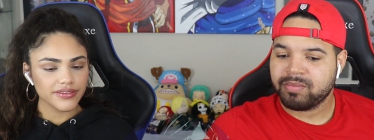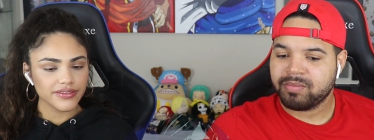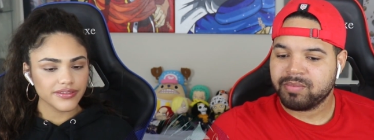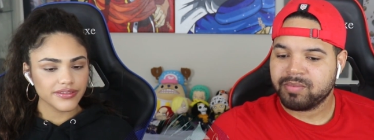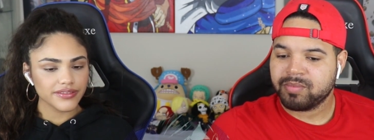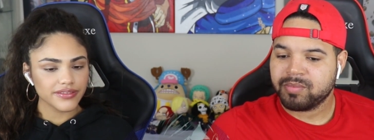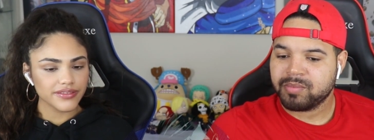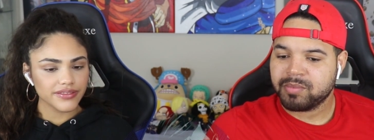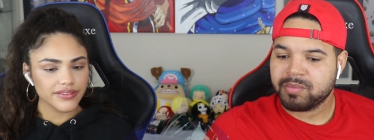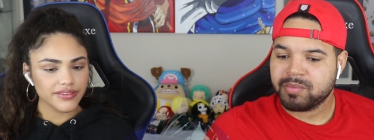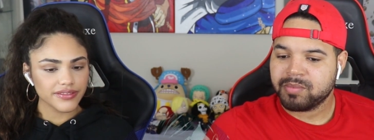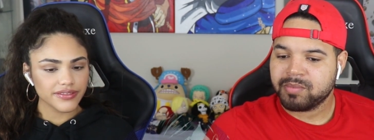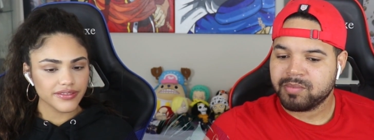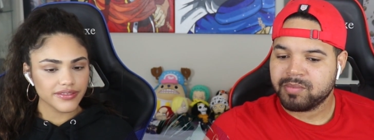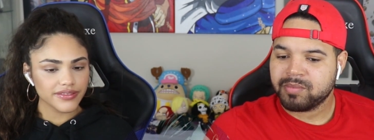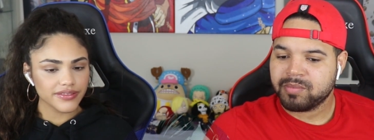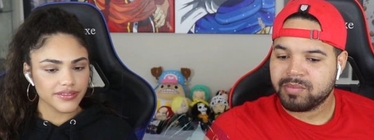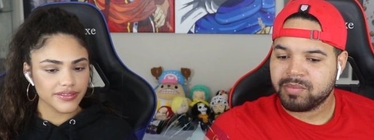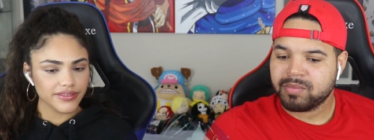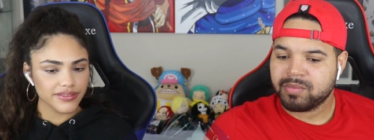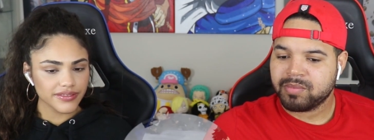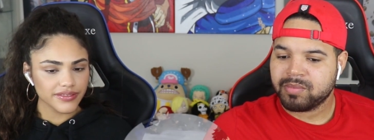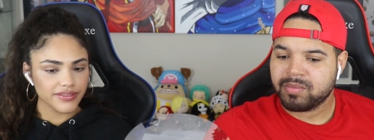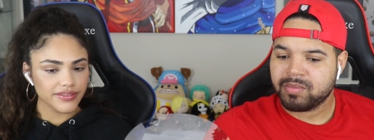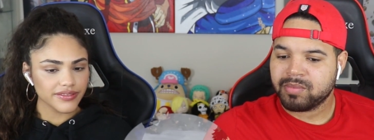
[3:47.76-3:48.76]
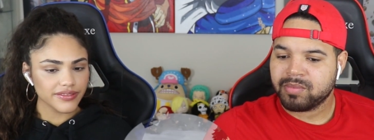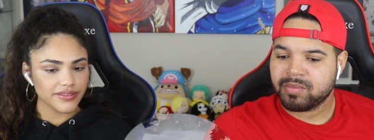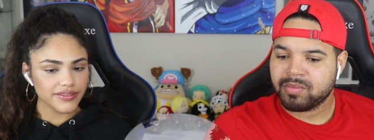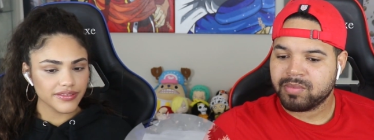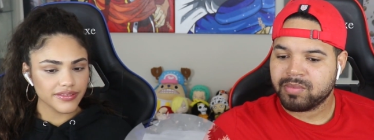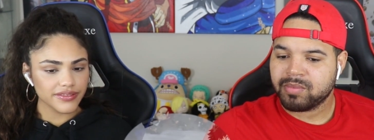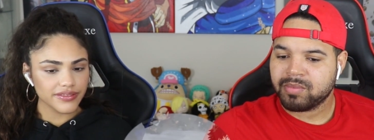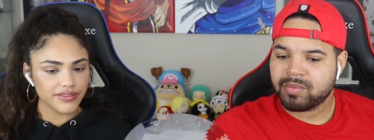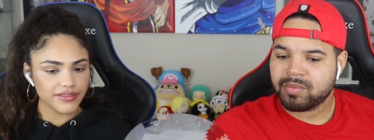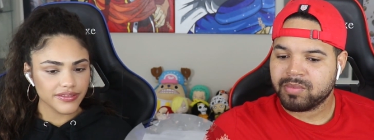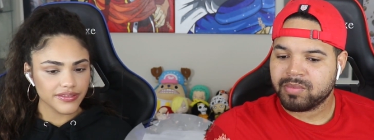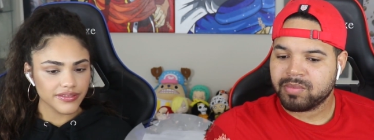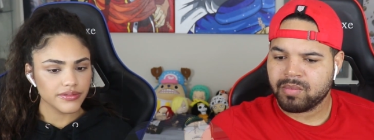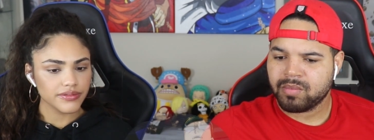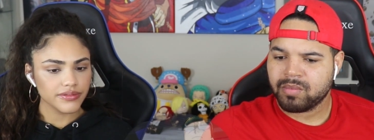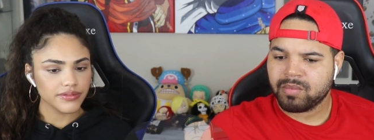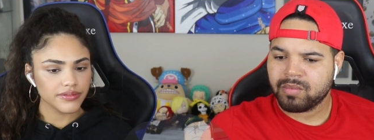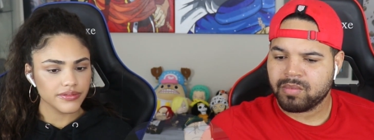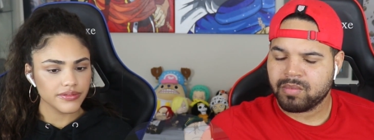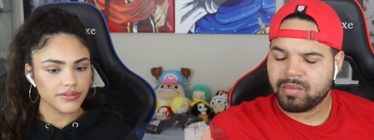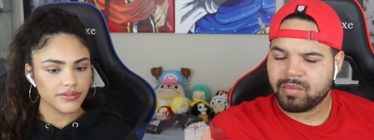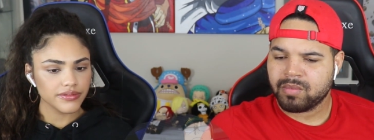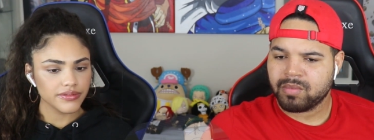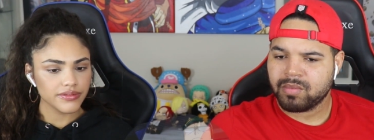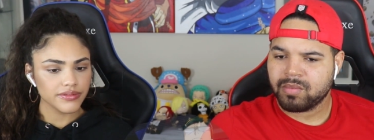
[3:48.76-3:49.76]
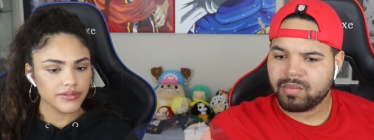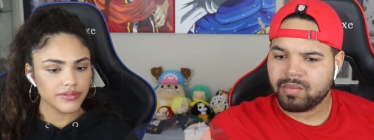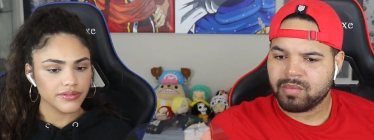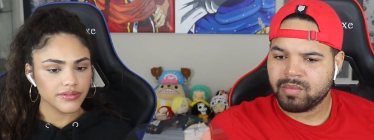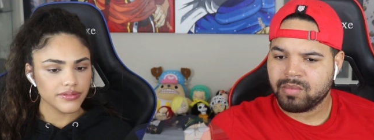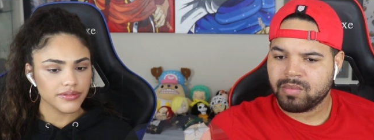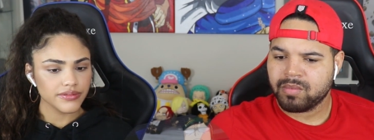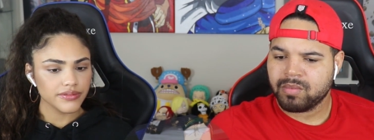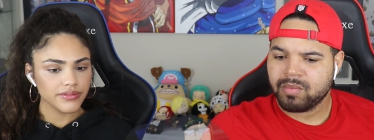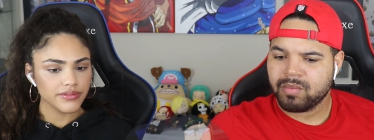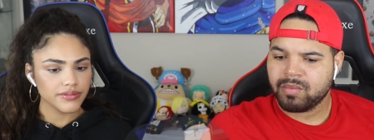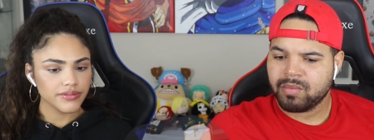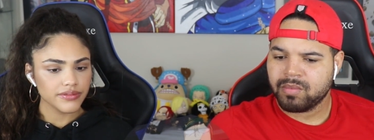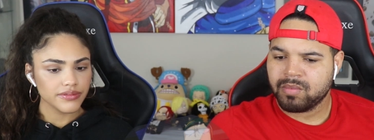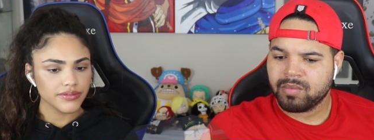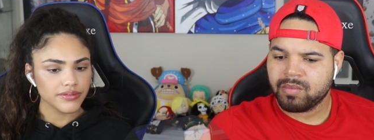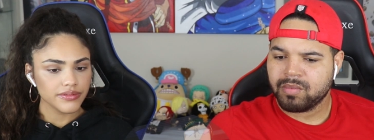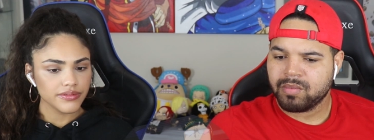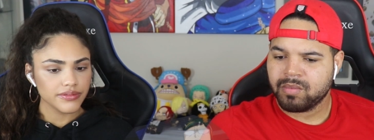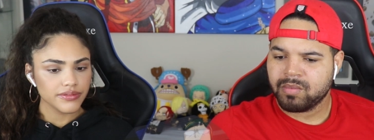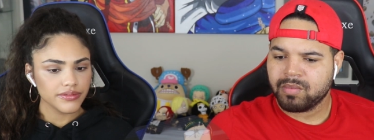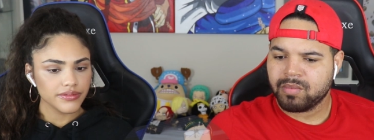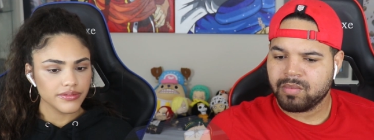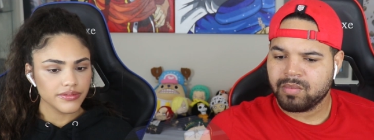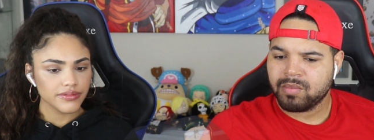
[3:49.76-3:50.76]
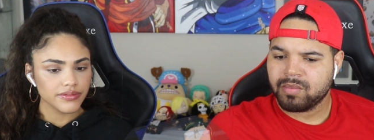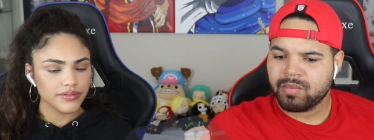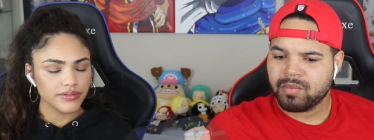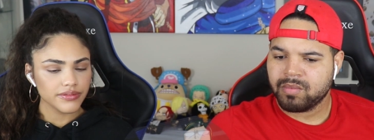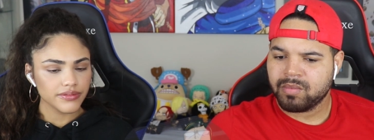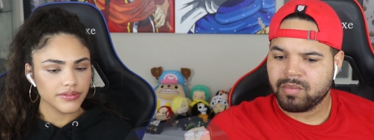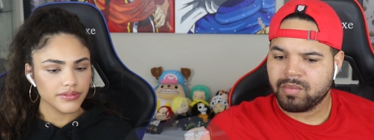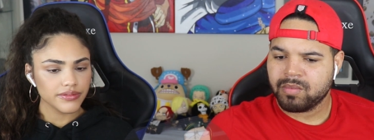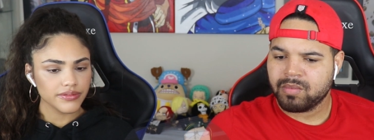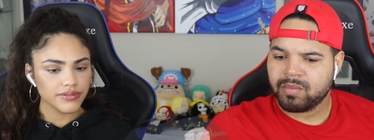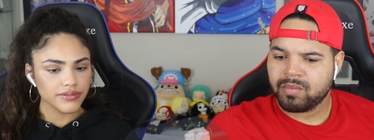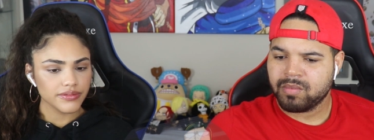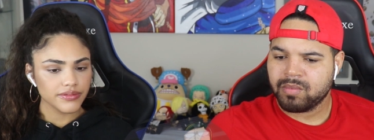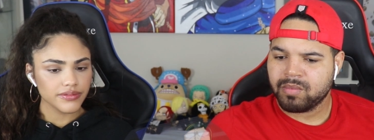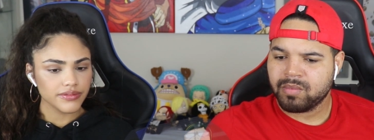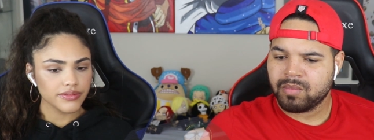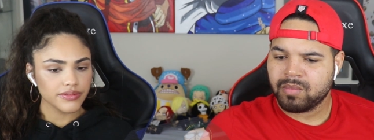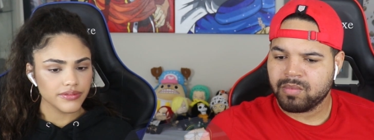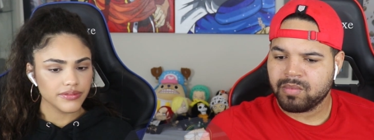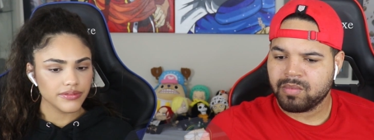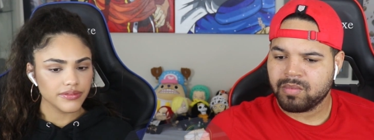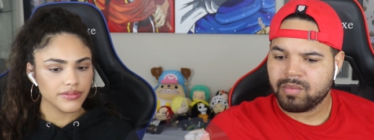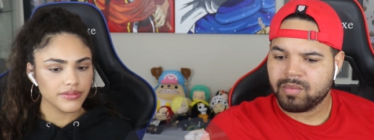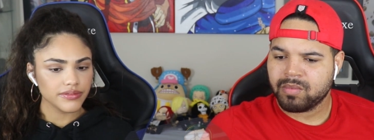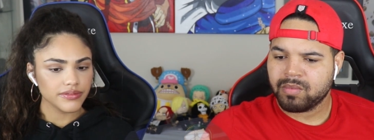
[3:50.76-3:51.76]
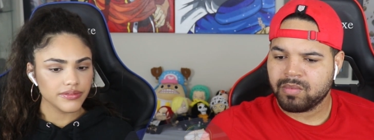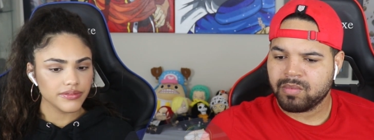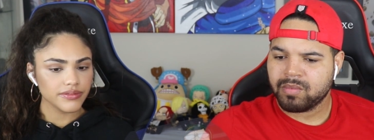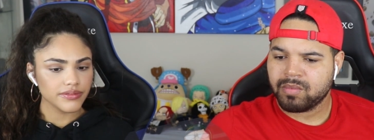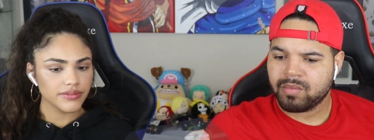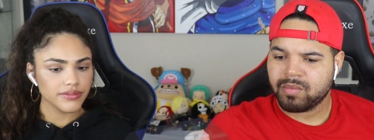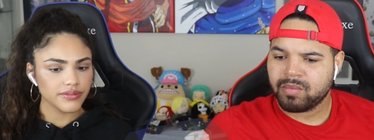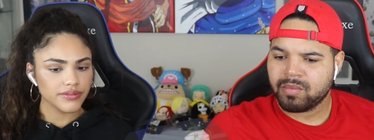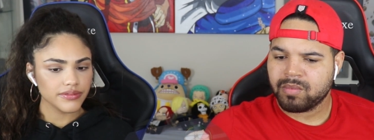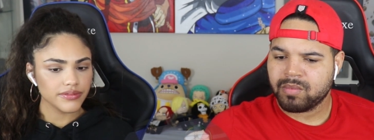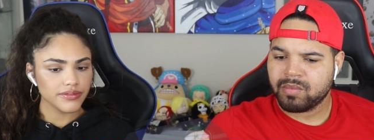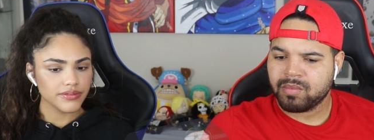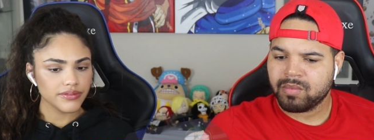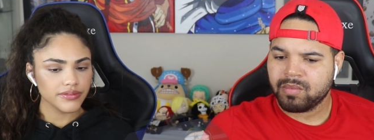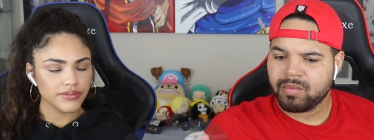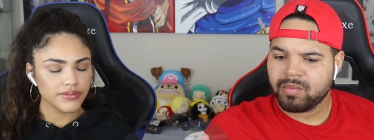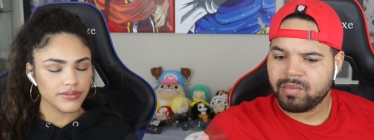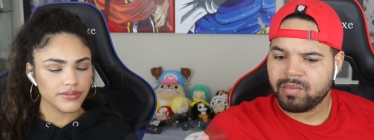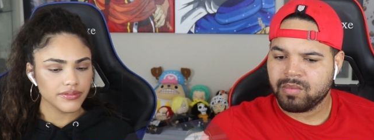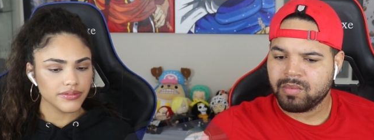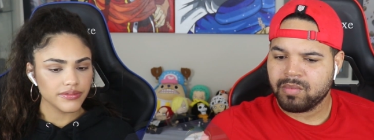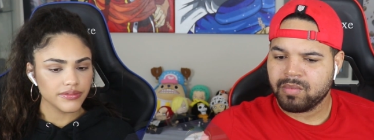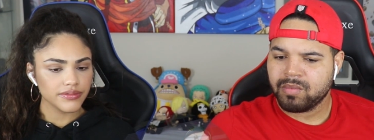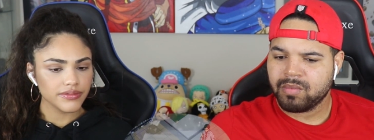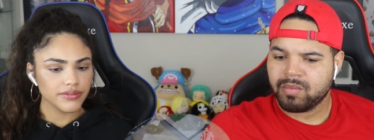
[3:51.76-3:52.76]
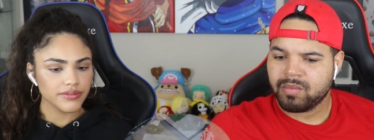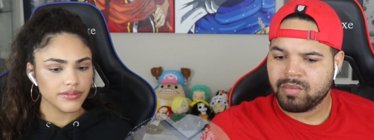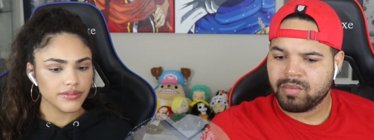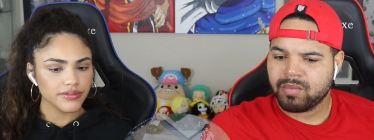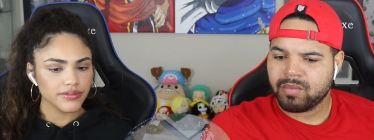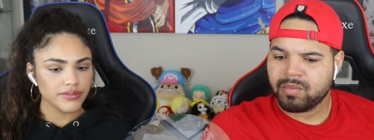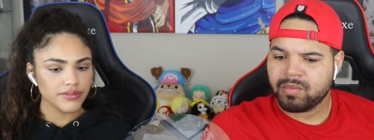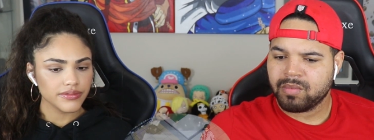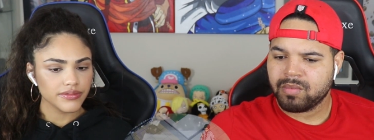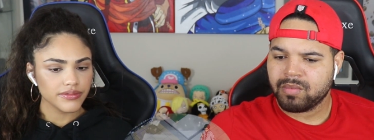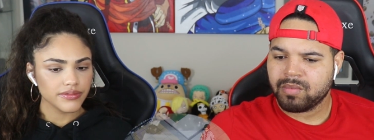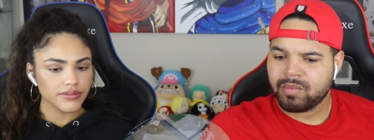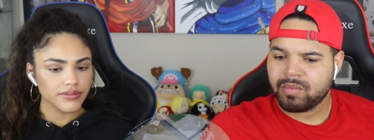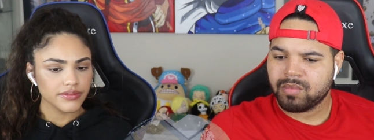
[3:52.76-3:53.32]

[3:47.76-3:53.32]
(silence)